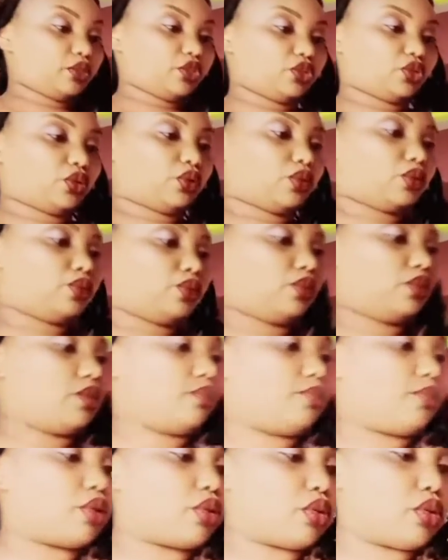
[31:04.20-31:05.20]
So
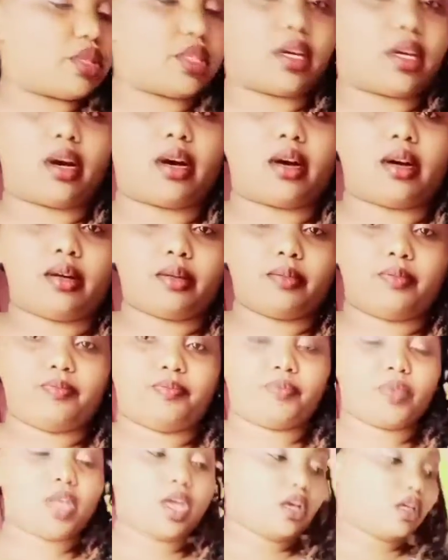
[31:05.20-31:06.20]
because the
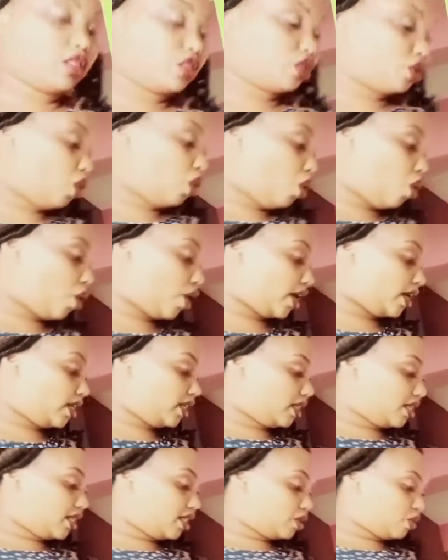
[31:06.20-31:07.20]
oil
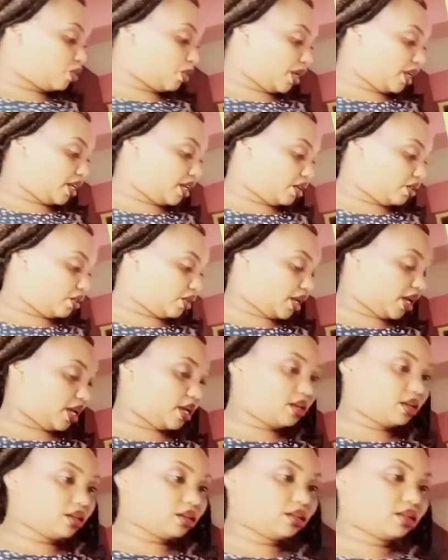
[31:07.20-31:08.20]
is ready,
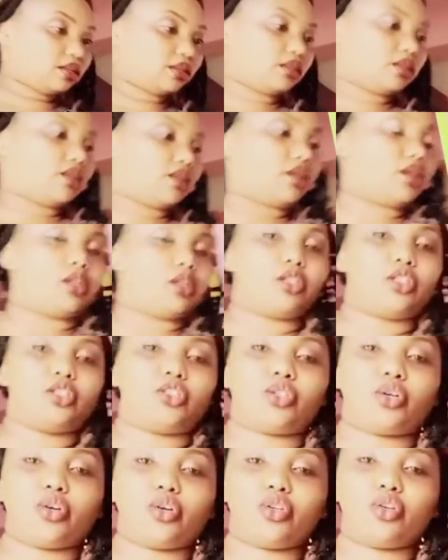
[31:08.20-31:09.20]
okay.
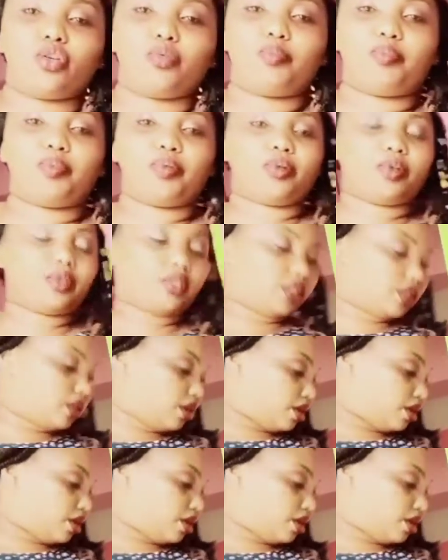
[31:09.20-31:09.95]
So you put